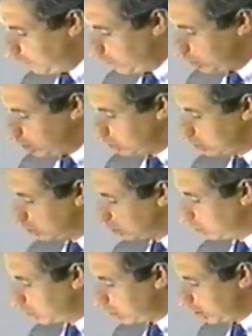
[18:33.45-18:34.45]
forth.
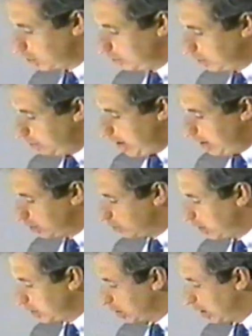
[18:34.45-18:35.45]
Don't trust them to manage
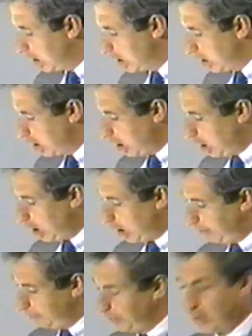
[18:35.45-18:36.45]
much.
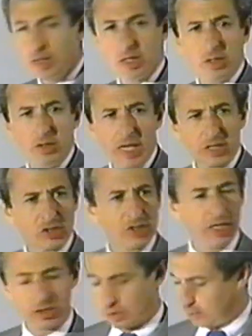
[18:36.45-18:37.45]
Next
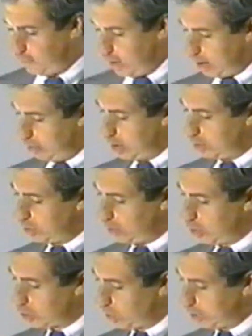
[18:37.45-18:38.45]
stage of development,
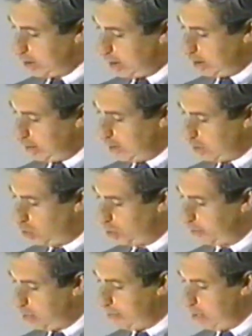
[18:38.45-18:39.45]
there is what I then call
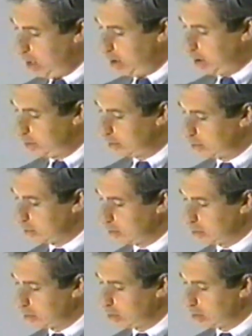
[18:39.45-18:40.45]
the barbarian.
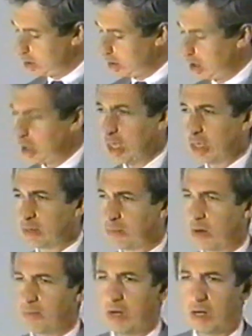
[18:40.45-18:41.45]
And the
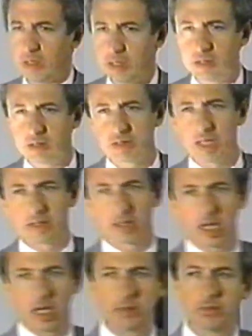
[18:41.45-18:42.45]
barbarian is not the
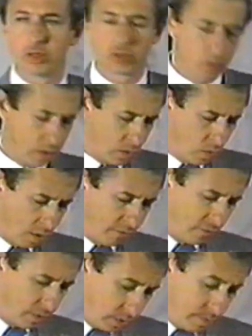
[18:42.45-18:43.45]
guy you most want to work
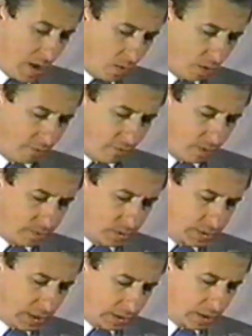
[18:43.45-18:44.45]
for. You may work for him, but
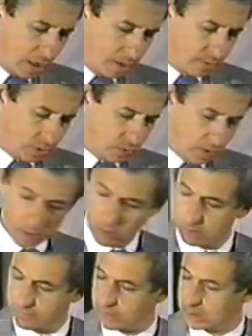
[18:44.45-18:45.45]
it's not the guy you most want to
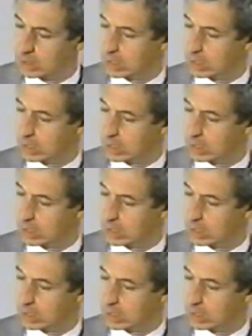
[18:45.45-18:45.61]
work for.